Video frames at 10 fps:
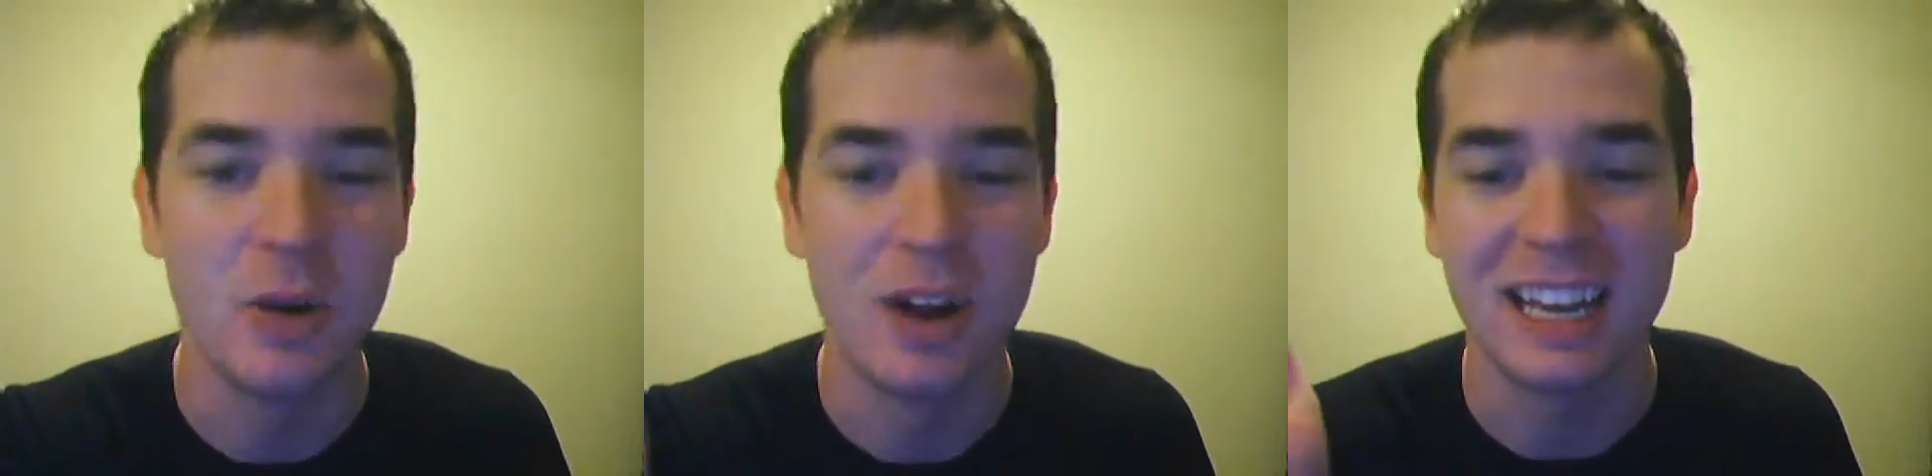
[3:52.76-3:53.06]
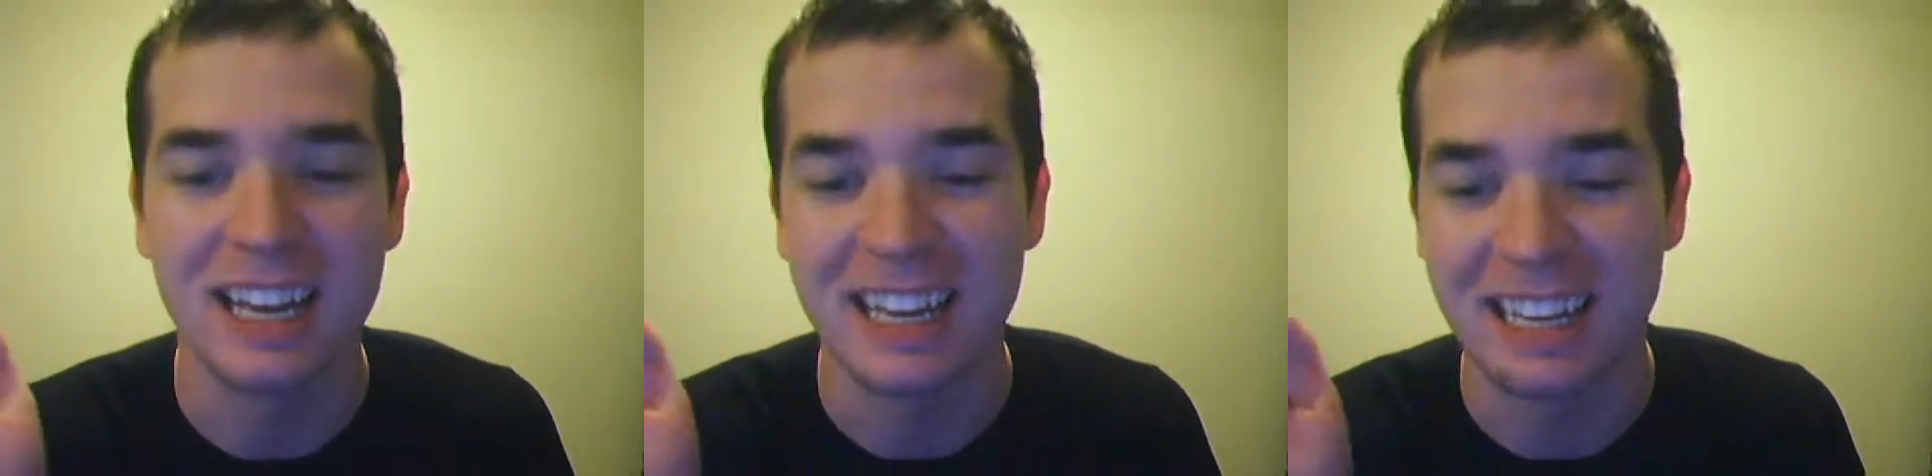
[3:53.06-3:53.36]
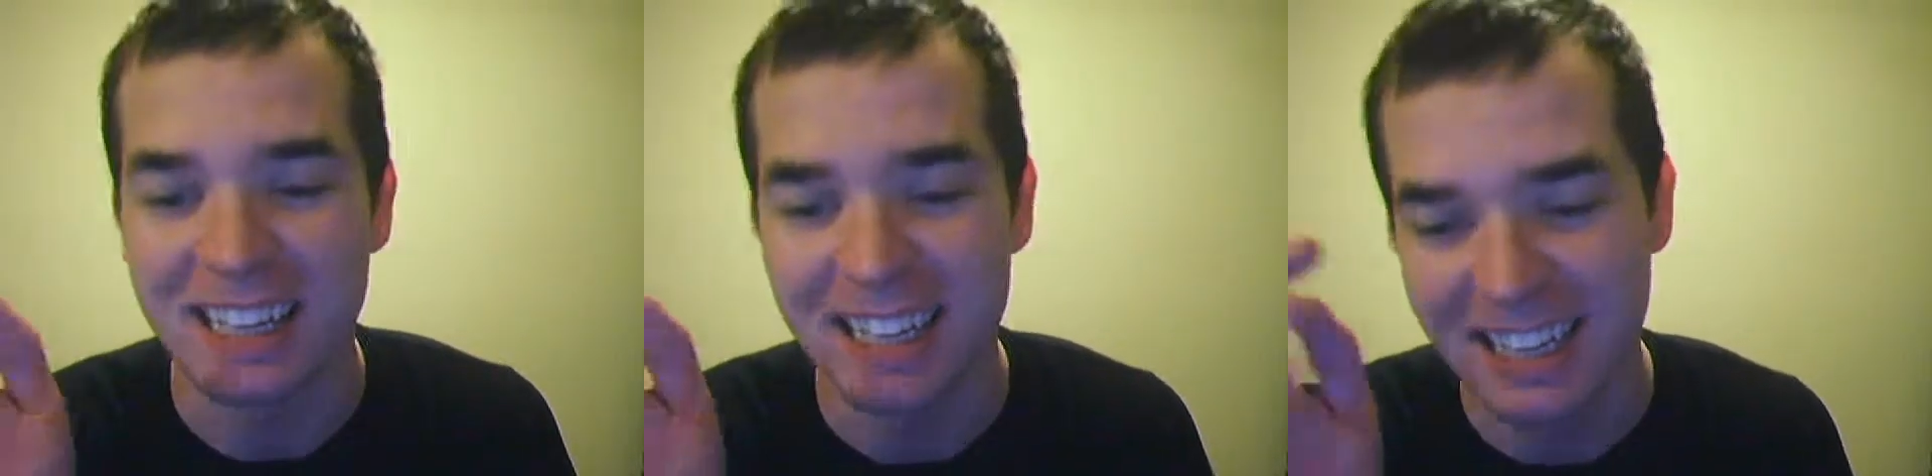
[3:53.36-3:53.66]
away.
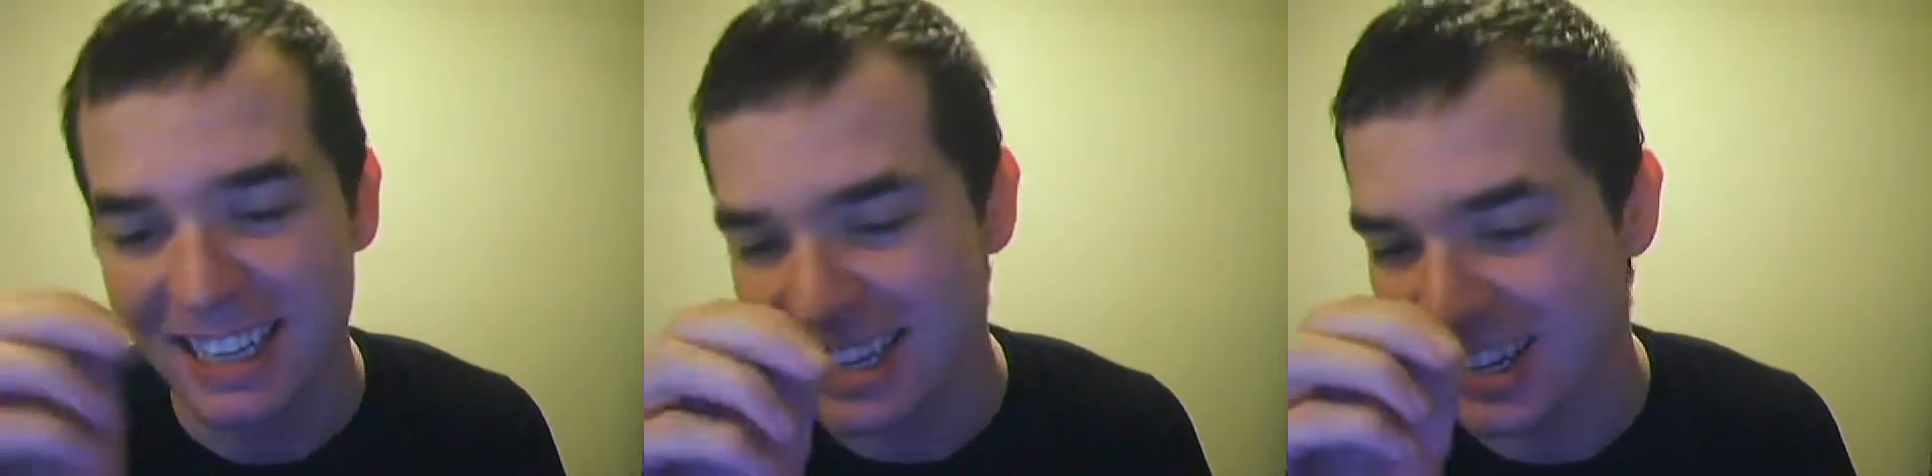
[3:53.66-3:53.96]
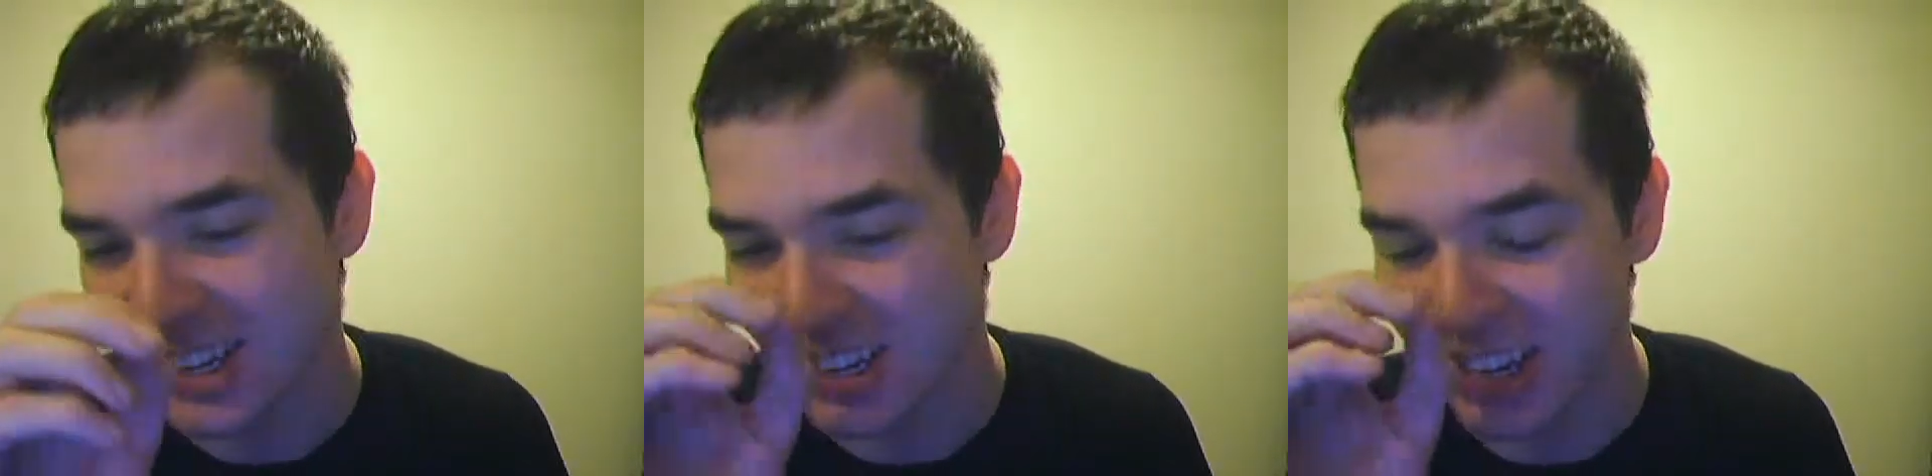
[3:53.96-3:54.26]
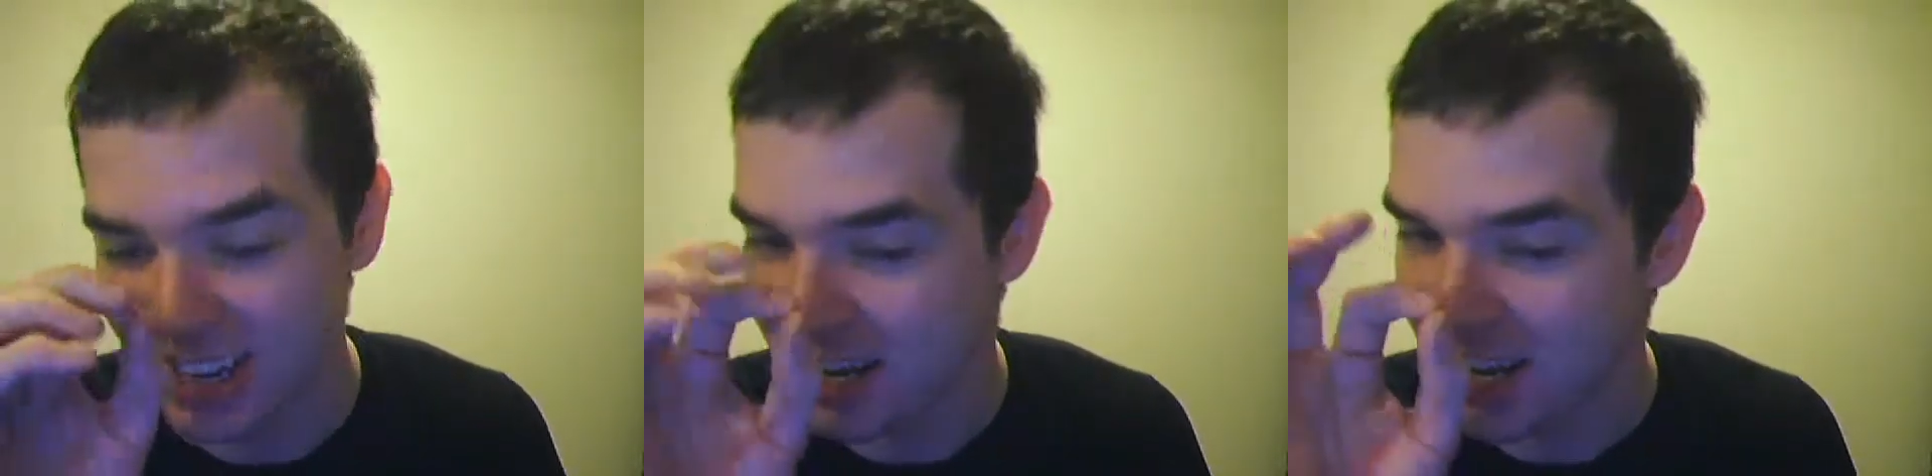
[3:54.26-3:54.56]
You're not